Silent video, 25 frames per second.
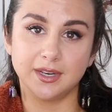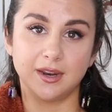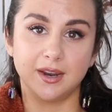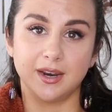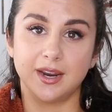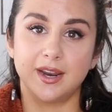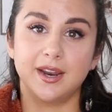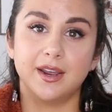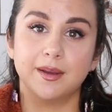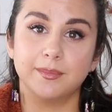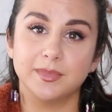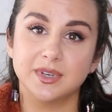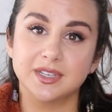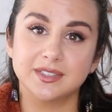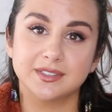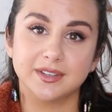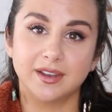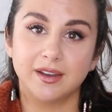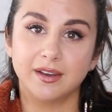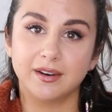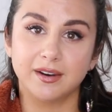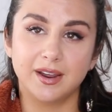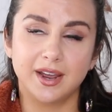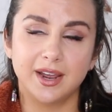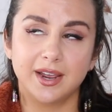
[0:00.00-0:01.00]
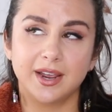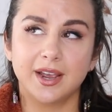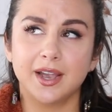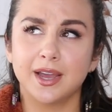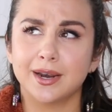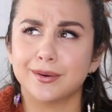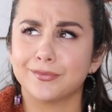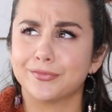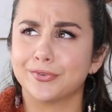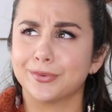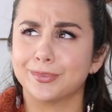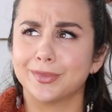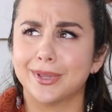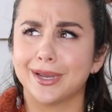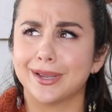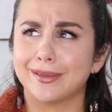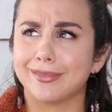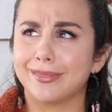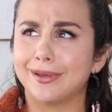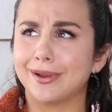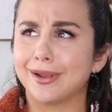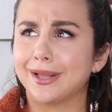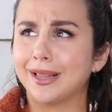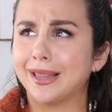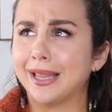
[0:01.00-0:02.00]
on Amazon. I got them from like
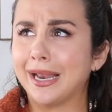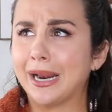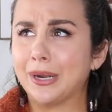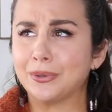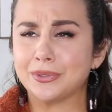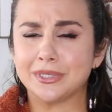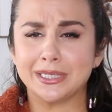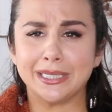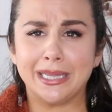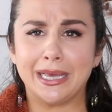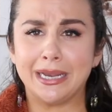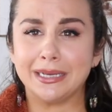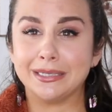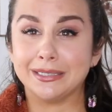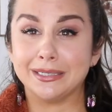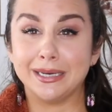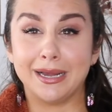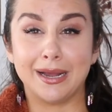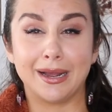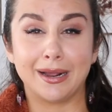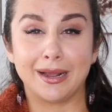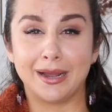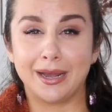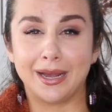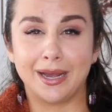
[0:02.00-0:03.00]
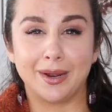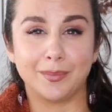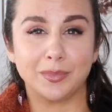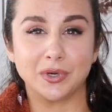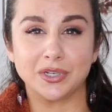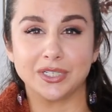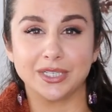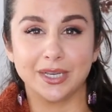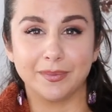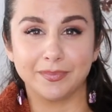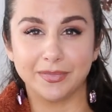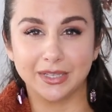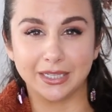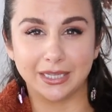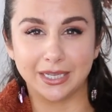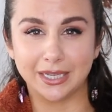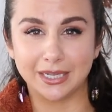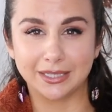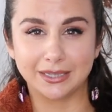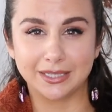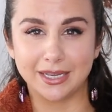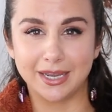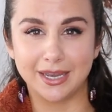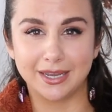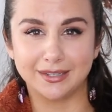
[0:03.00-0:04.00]
thecloudslides.com or something
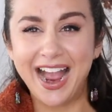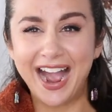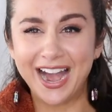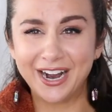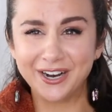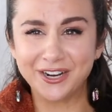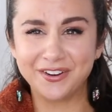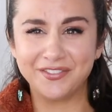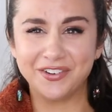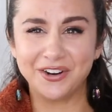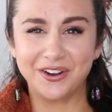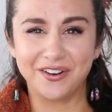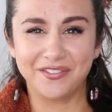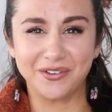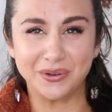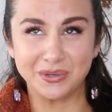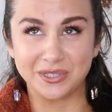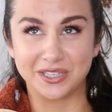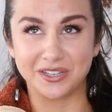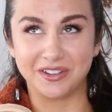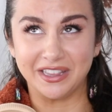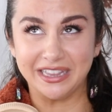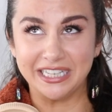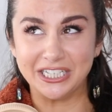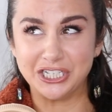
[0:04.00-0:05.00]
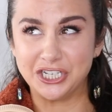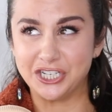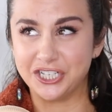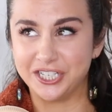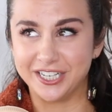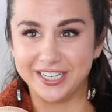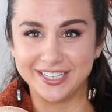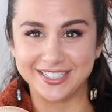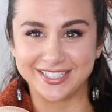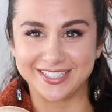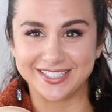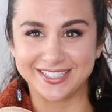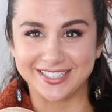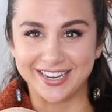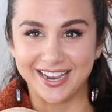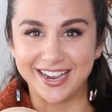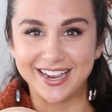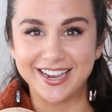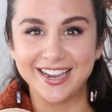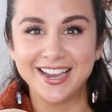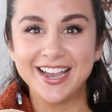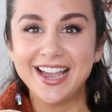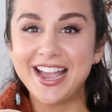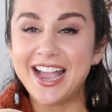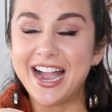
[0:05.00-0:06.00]
like that. I don't even know if it was the legit
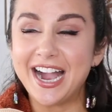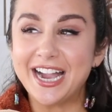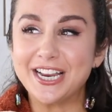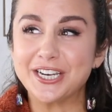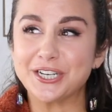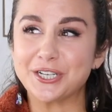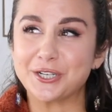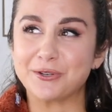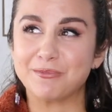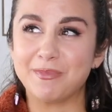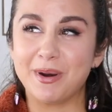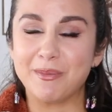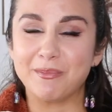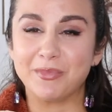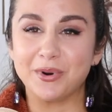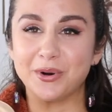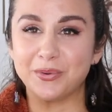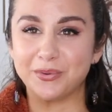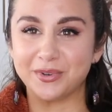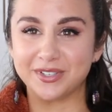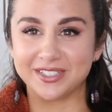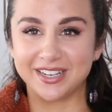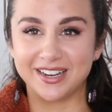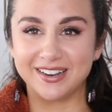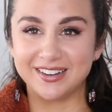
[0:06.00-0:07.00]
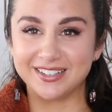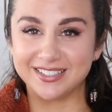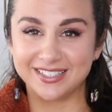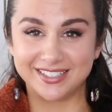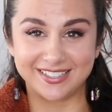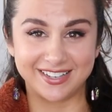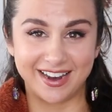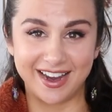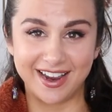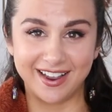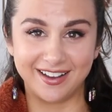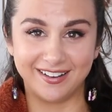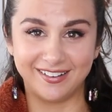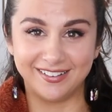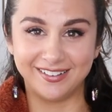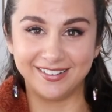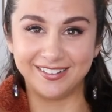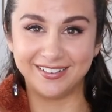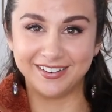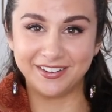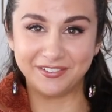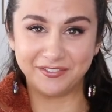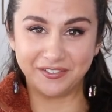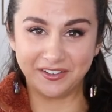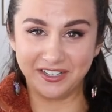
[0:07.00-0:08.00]
site. I just remember it was on sale
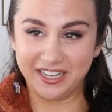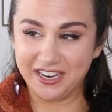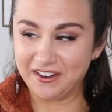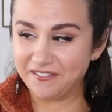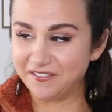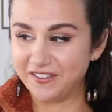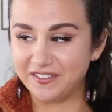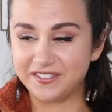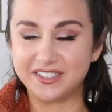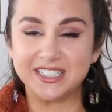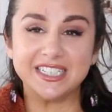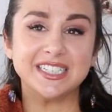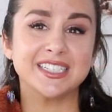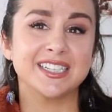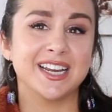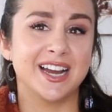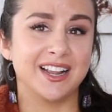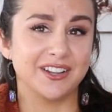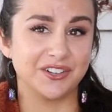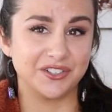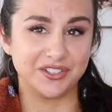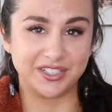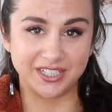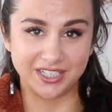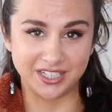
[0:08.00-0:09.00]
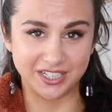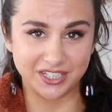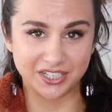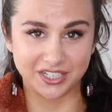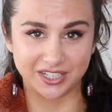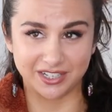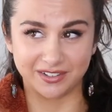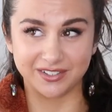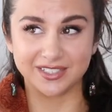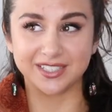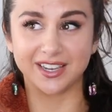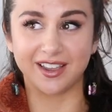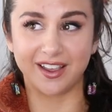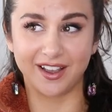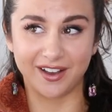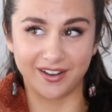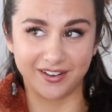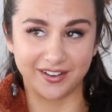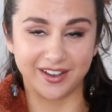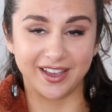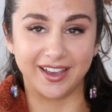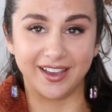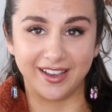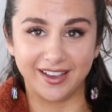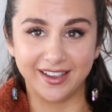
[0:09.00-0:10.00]
for like $15 each and I was like,
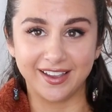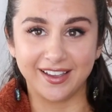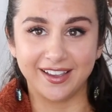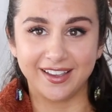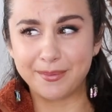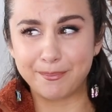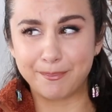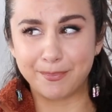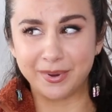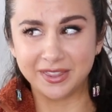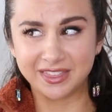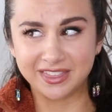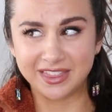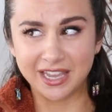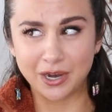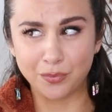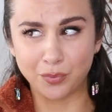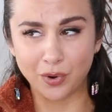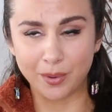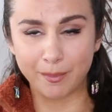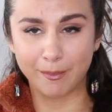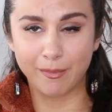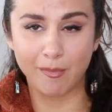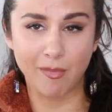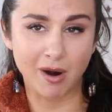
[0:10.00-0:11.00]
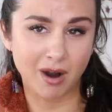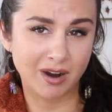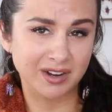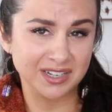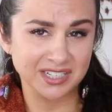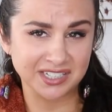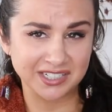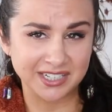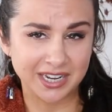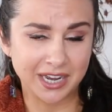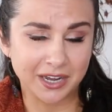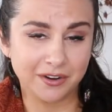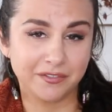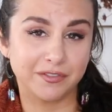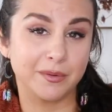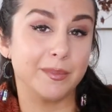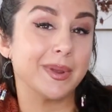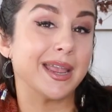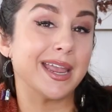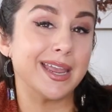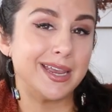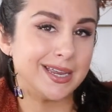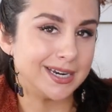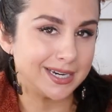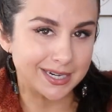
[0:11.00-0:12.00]
okay. But they were marked down from
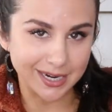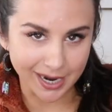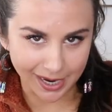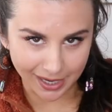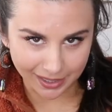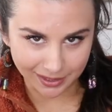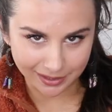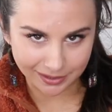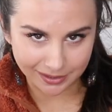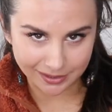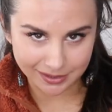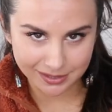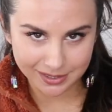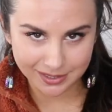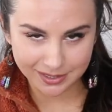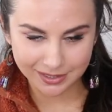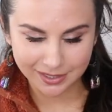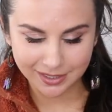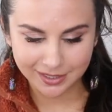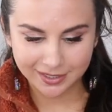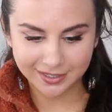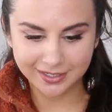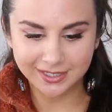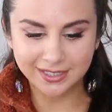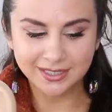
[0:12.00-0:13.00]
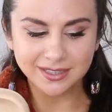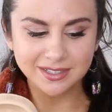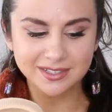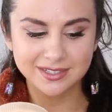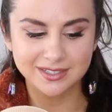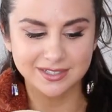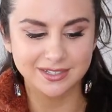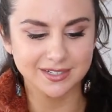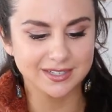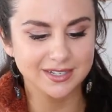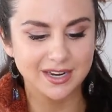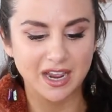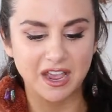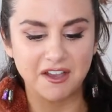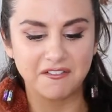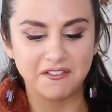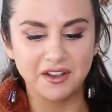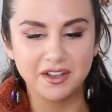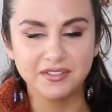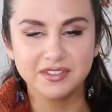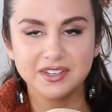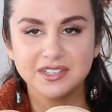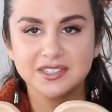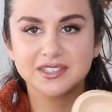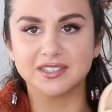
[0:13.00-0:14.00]
$80. Needless to say, I
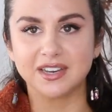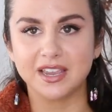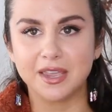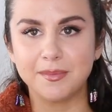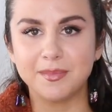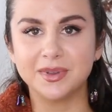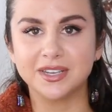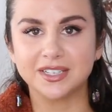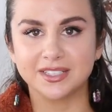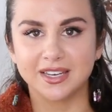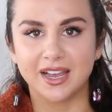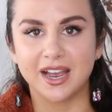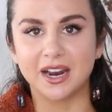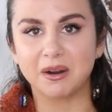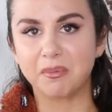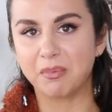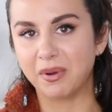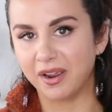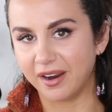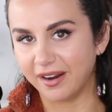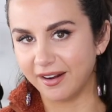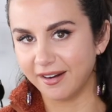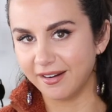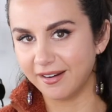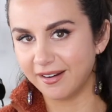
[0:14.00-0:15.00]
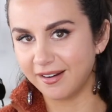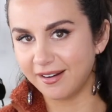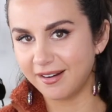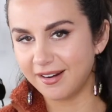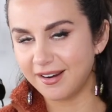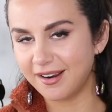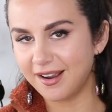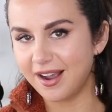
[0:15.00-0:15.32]
found the same exact pair